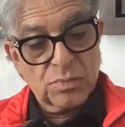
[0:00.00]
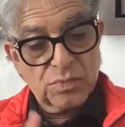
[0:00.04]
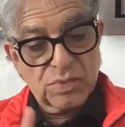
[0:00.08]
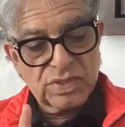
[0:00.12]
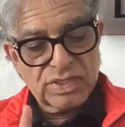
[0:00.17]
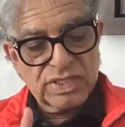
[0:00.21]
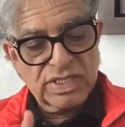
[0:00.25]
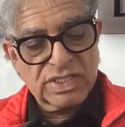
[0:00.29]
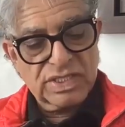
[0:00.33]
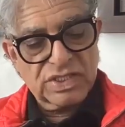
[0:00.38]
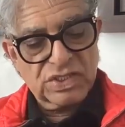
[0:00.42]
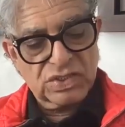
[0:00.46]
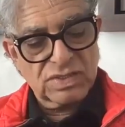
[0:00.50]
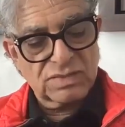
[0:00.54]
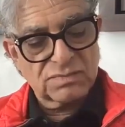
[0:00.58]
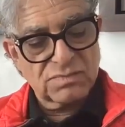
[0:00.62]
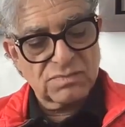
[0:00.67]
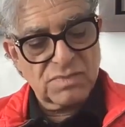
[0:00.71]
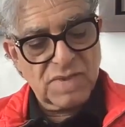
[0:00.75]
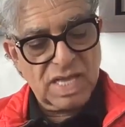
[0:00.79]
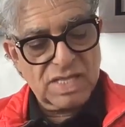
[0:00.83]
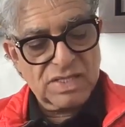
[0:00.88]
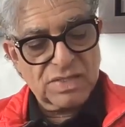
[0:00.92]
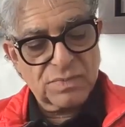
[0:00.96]

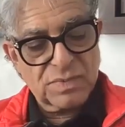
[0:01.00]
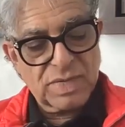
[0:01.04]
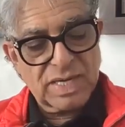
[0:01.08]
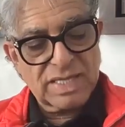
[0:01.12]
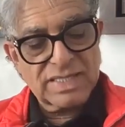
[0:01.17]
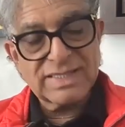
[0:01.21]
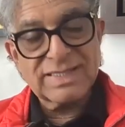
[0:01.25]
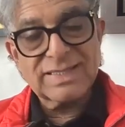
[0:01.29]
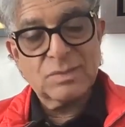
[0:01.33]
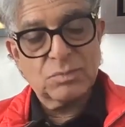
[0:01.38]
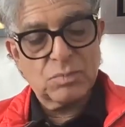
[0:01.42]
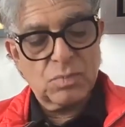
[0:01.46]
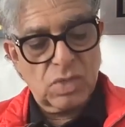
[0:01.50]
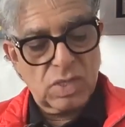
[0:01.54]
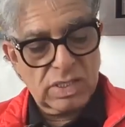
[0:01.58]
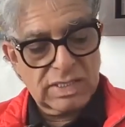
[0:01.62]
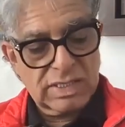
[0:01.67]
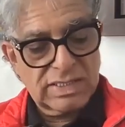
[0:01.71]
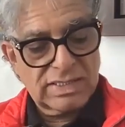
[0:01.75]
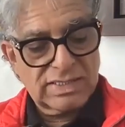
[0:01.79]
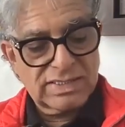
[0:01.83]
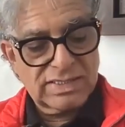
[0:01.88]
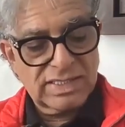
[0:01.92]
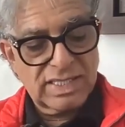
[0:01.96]
Prediction Mathematical
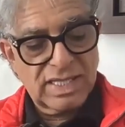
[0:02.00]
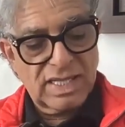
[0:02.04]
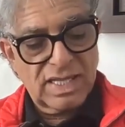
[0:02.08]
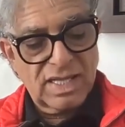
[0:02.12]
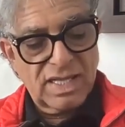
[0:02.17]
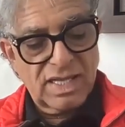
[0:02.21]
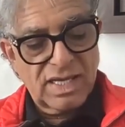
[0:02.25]
models